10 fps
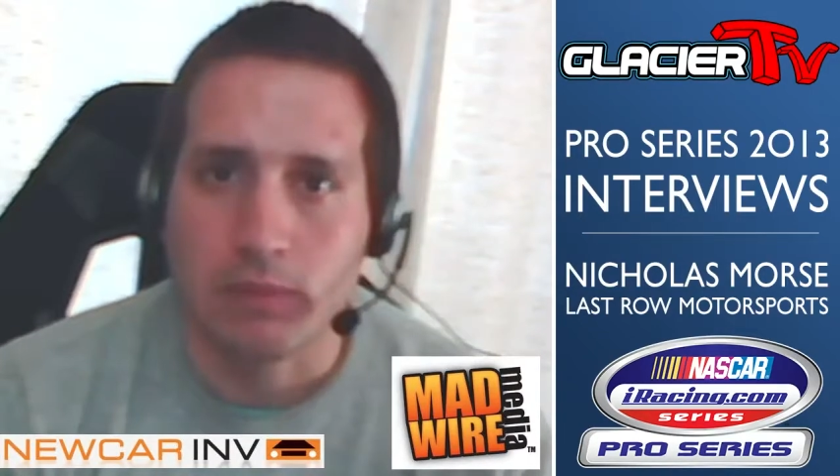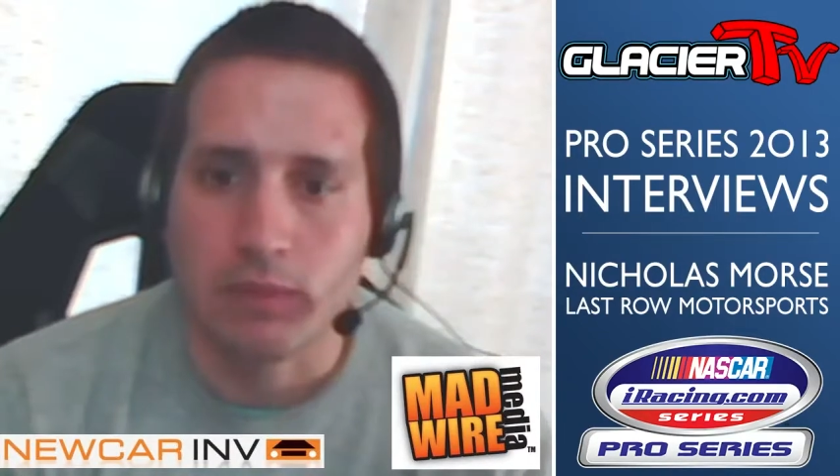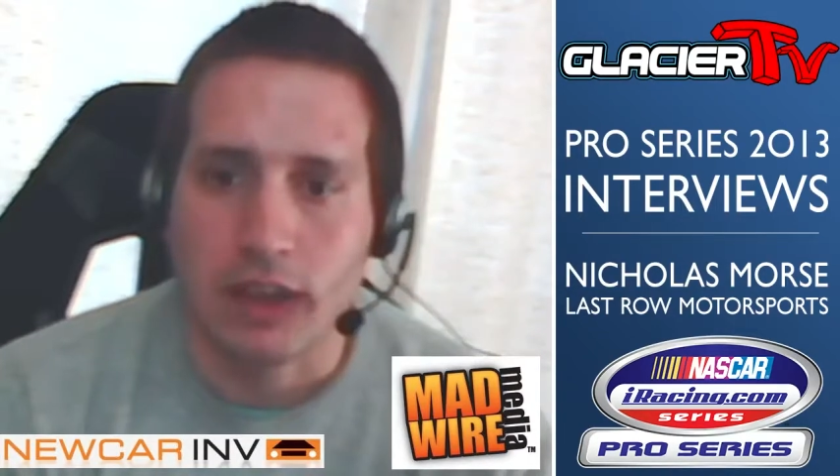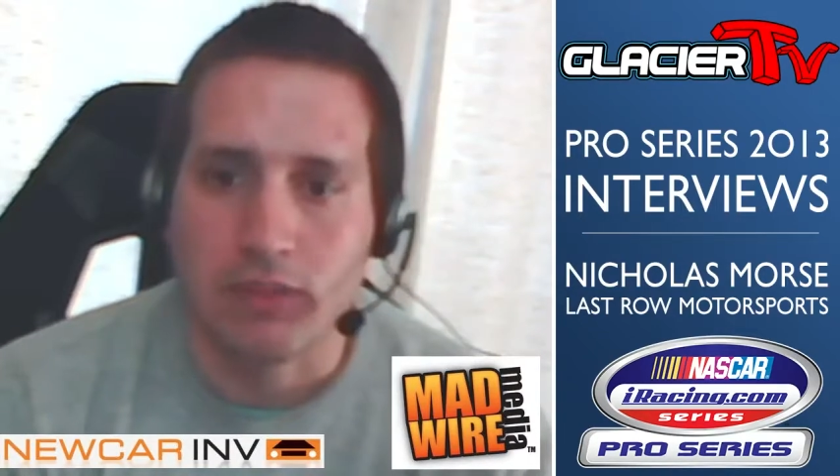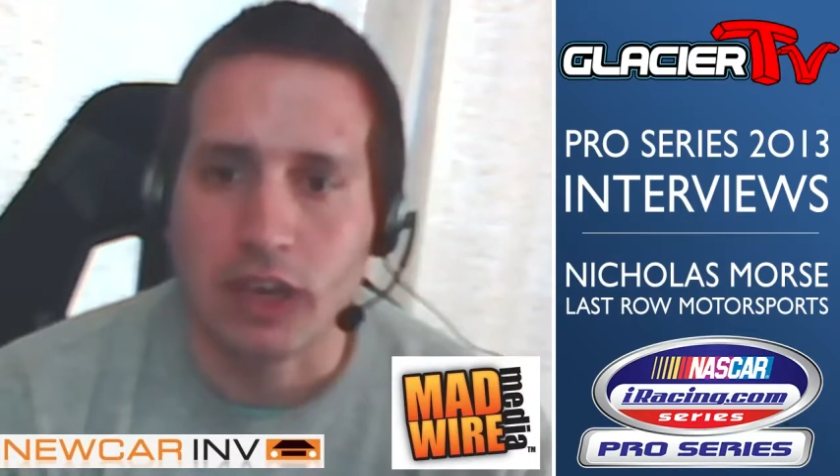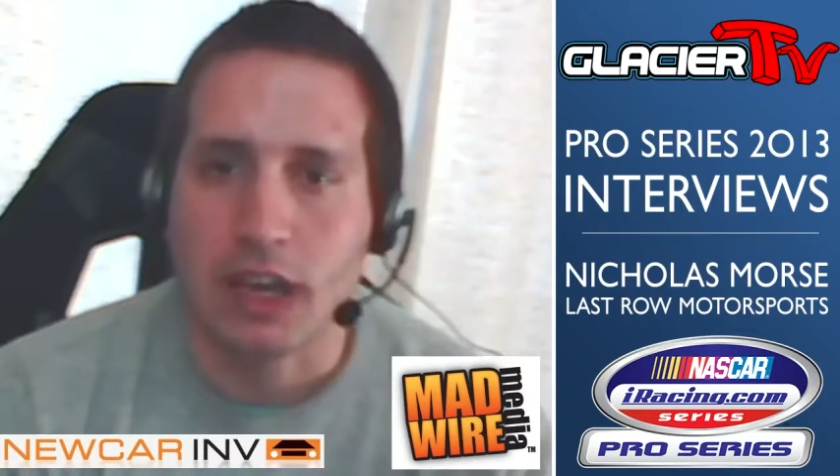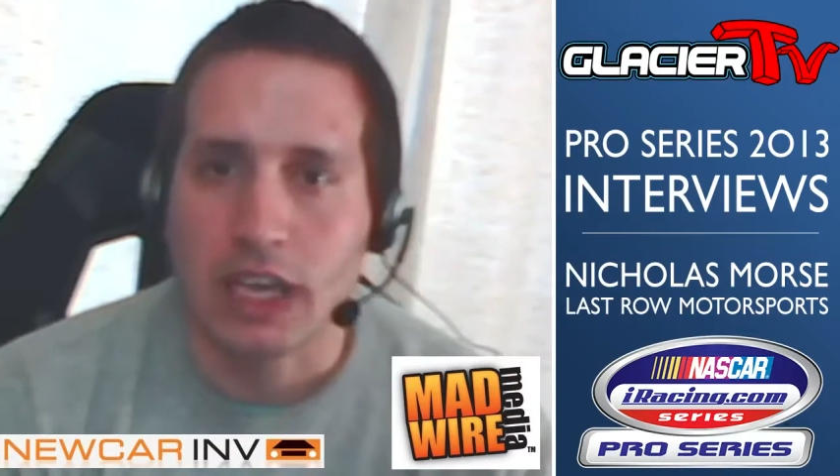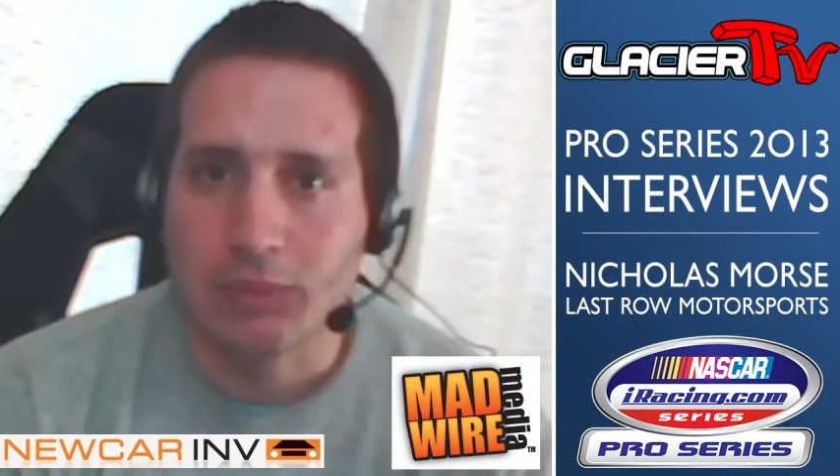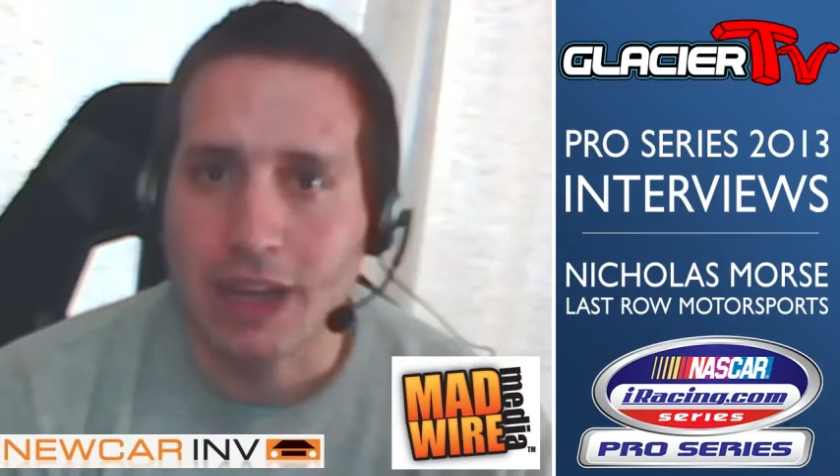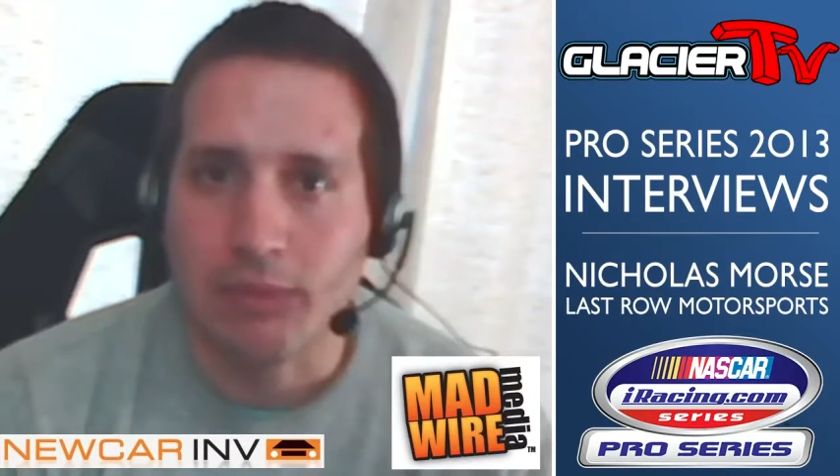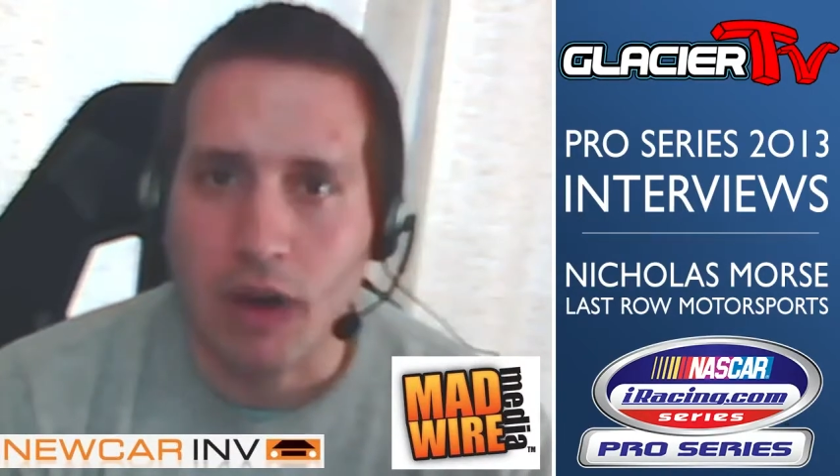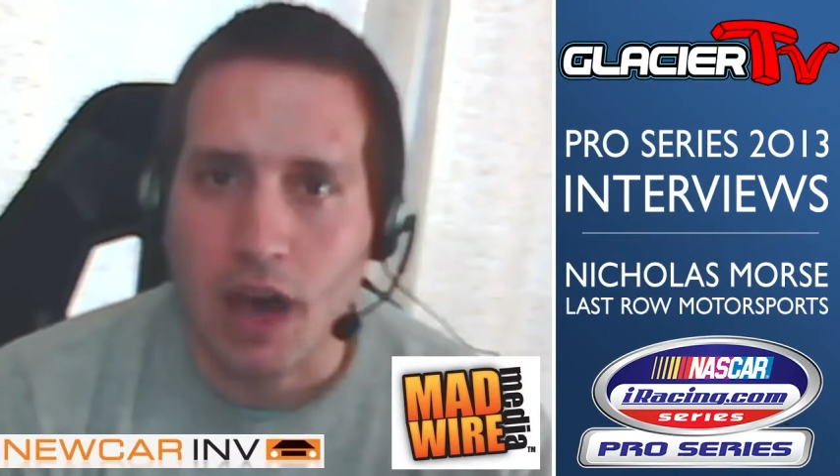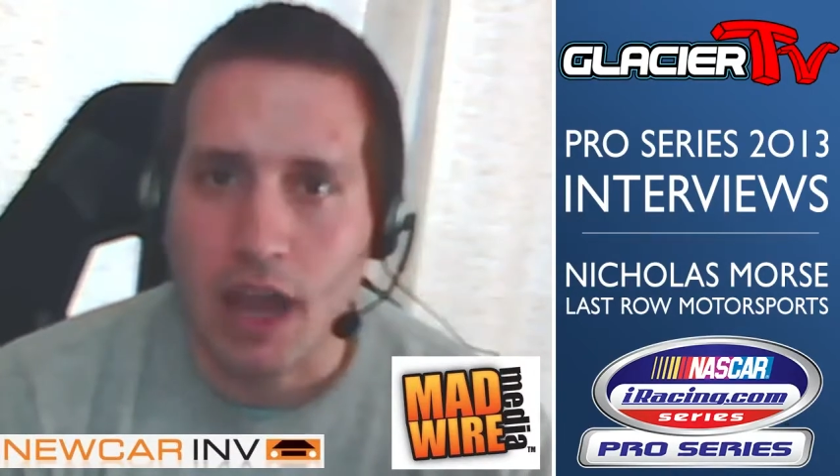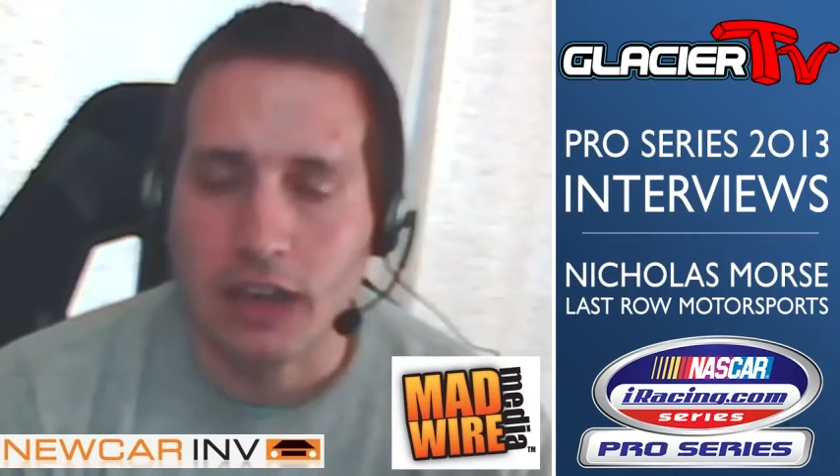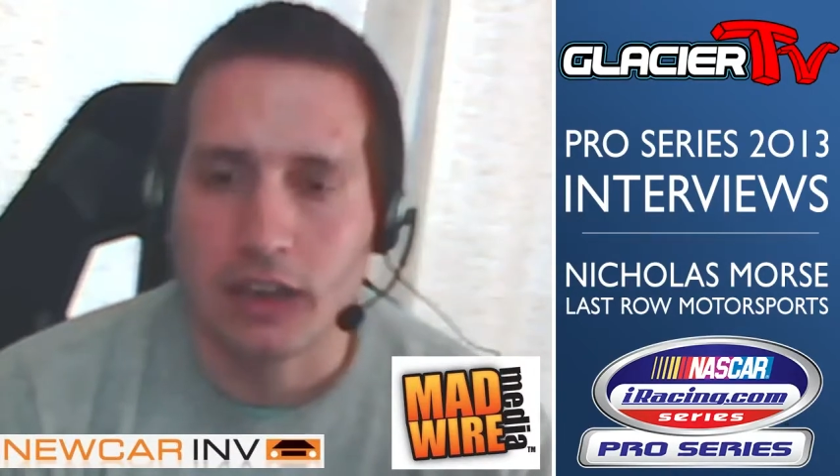I definitely got to keep that in mind.